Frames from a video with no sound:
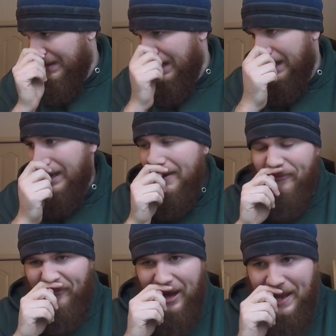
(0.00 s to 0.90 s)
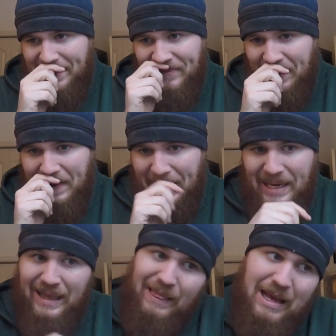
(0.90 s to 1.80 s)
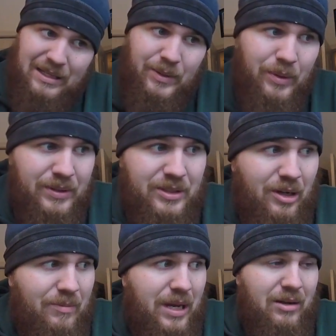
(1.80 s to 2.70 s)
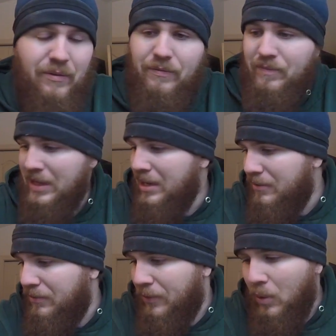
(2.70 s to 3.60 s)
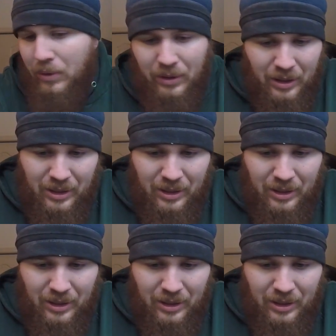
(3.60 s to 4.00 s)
I got 5, and I lost one. So I'm down to 4.